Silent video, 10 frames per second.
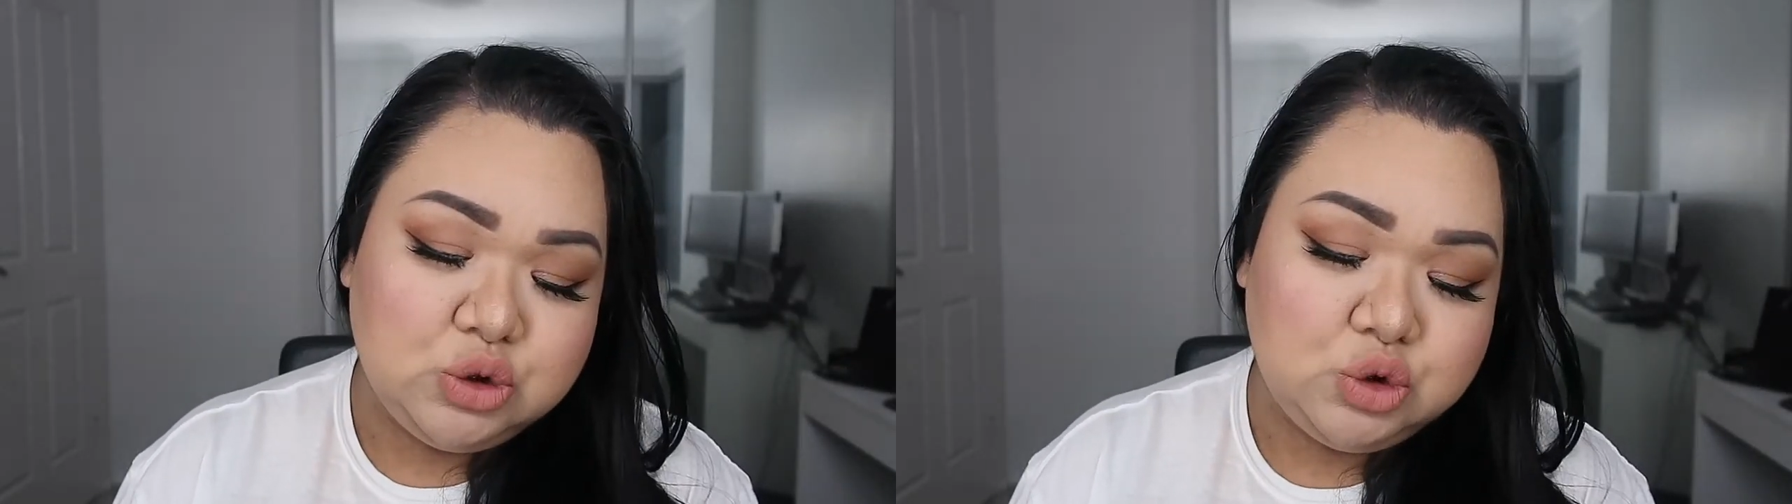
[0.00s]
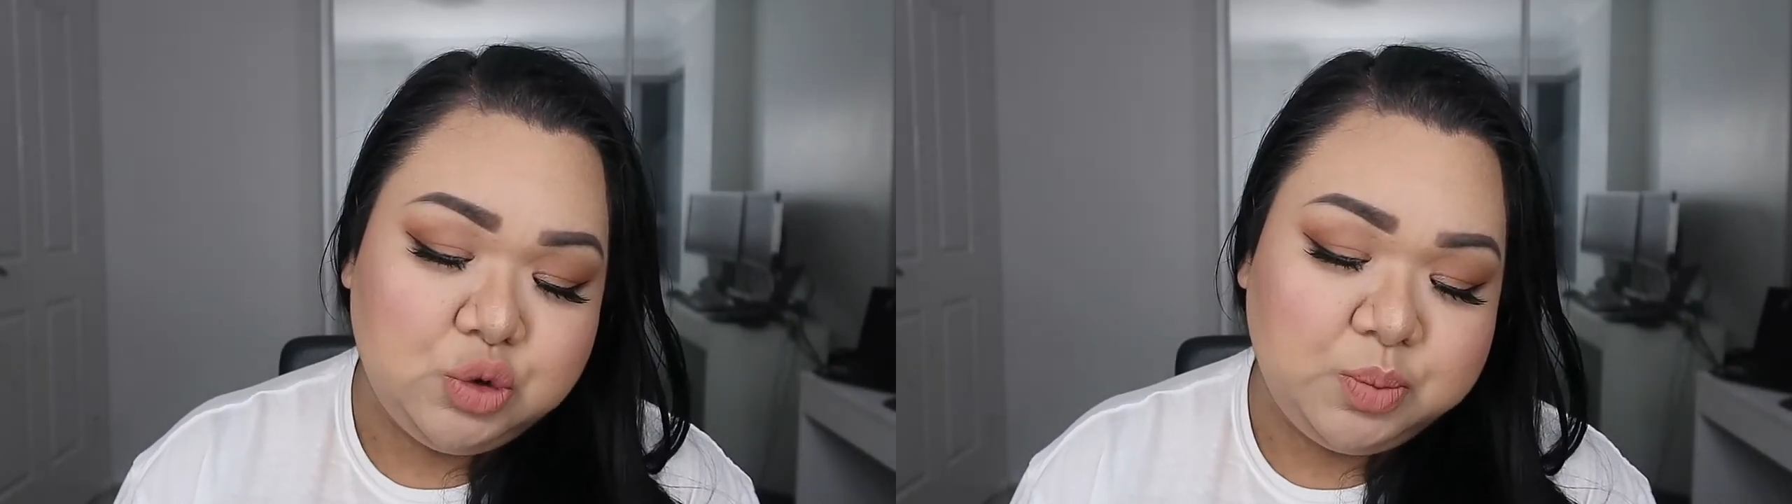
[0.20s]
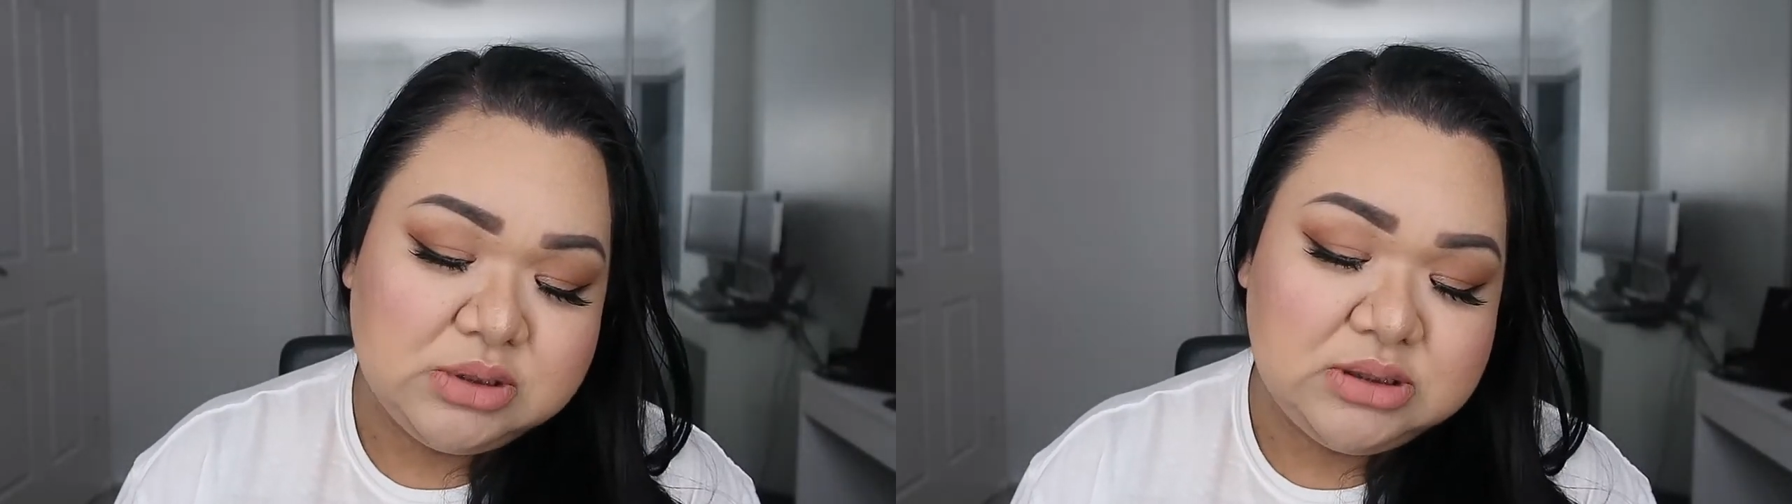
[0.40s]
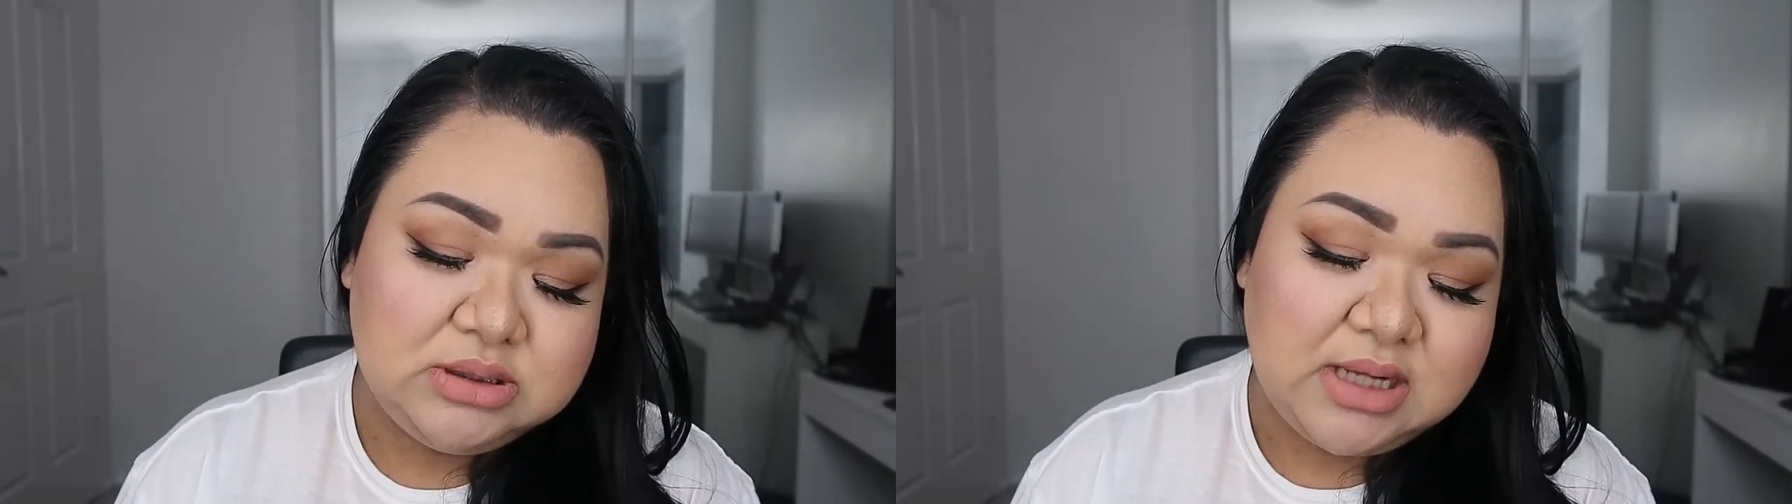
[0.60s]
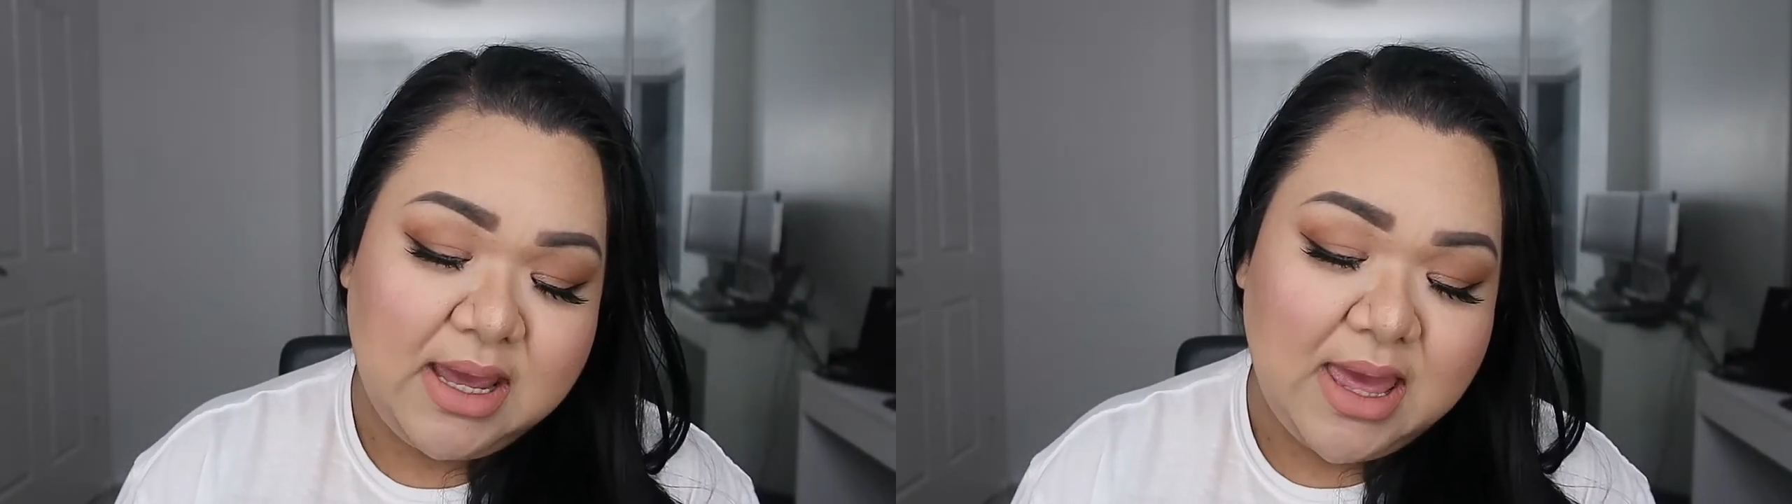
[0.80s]
Super
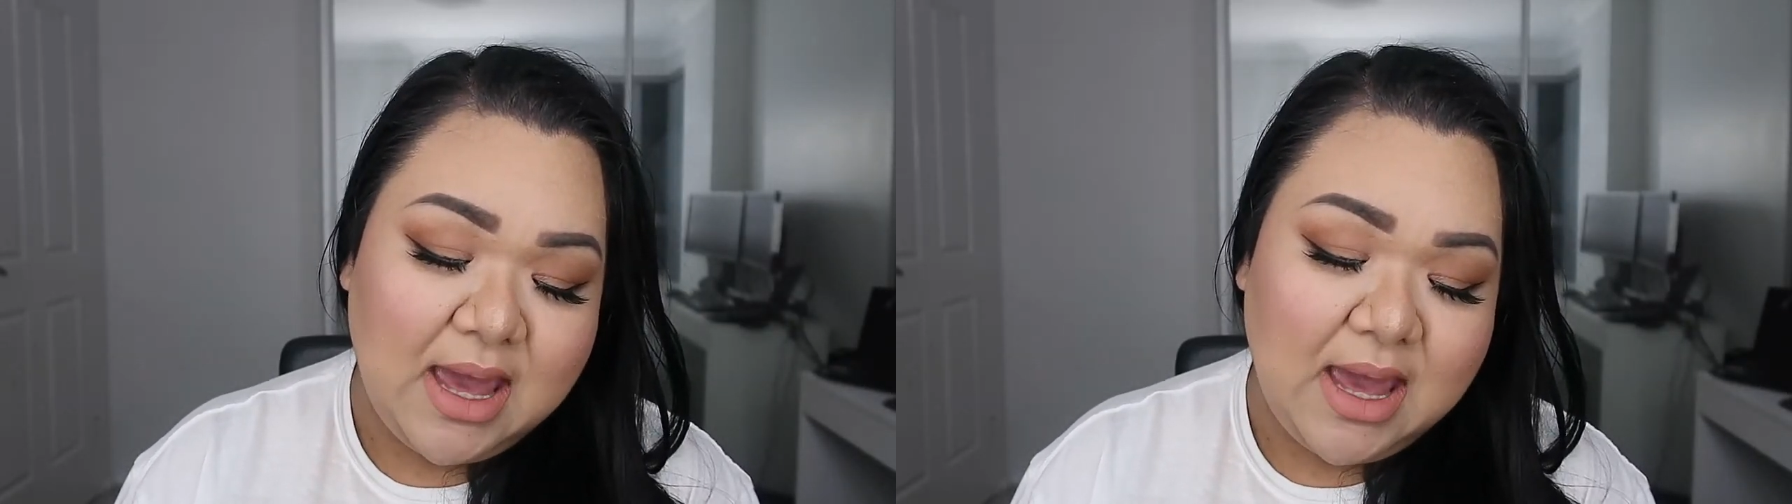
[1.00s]
Stay